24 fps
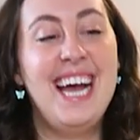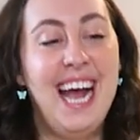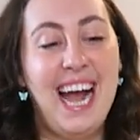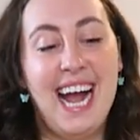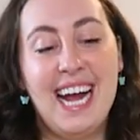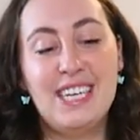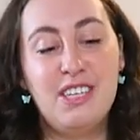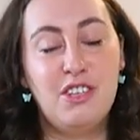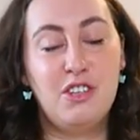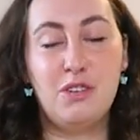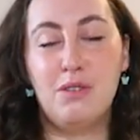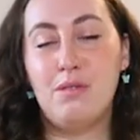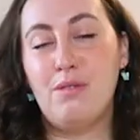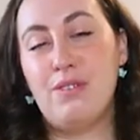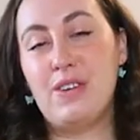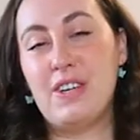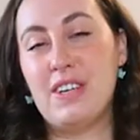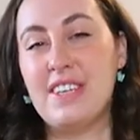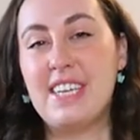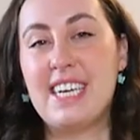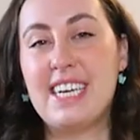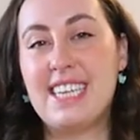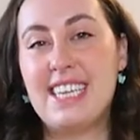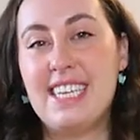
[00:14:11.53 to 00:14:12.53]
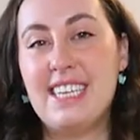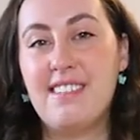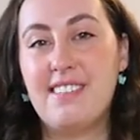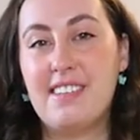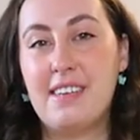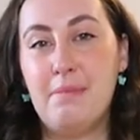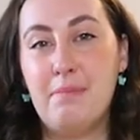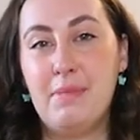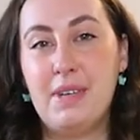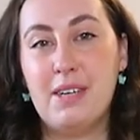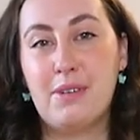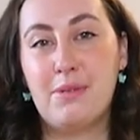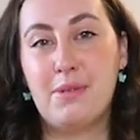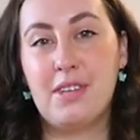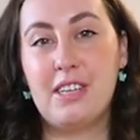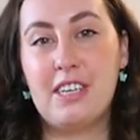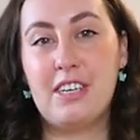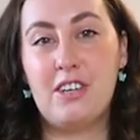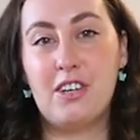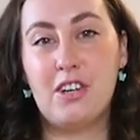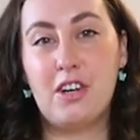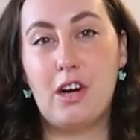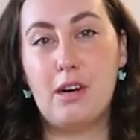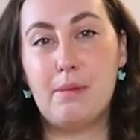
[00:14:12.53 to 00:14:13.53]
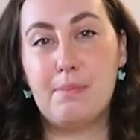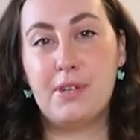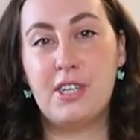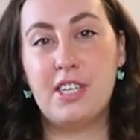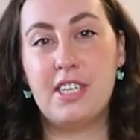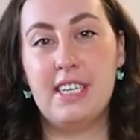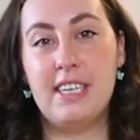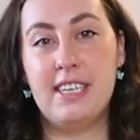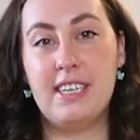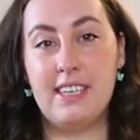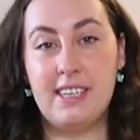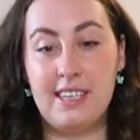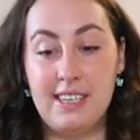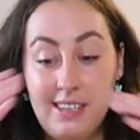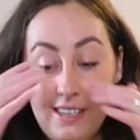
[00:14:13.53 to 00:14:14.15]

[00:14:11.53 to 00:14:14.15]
I do feel like these can be a really good option.